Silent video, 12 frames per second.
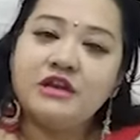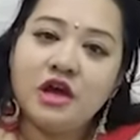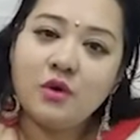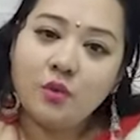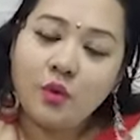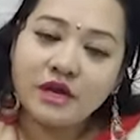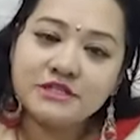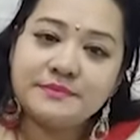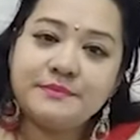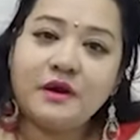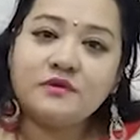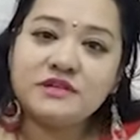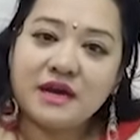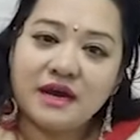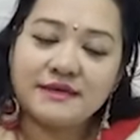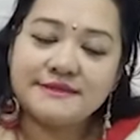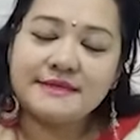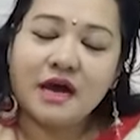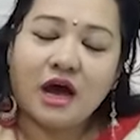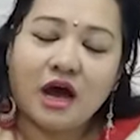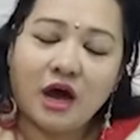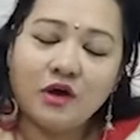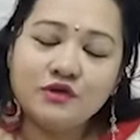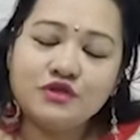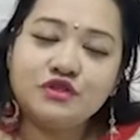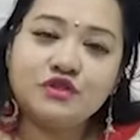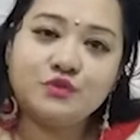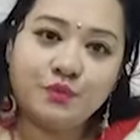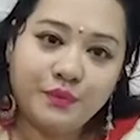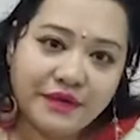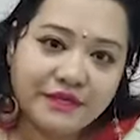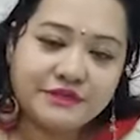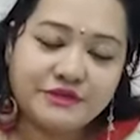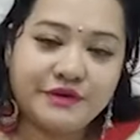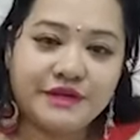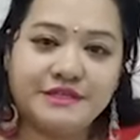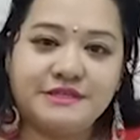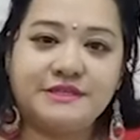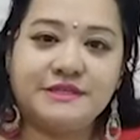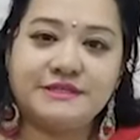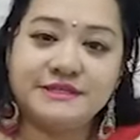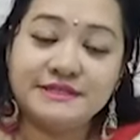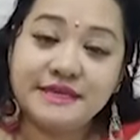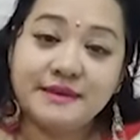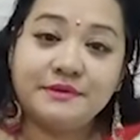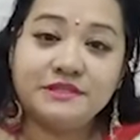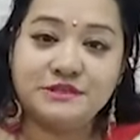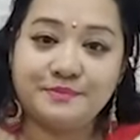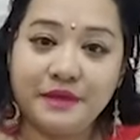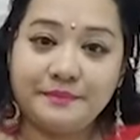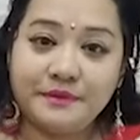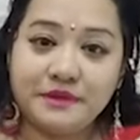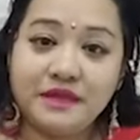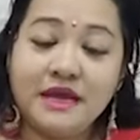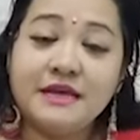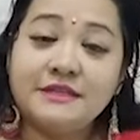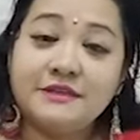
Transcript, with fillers: Now, what about us? How should we treat the disabled people,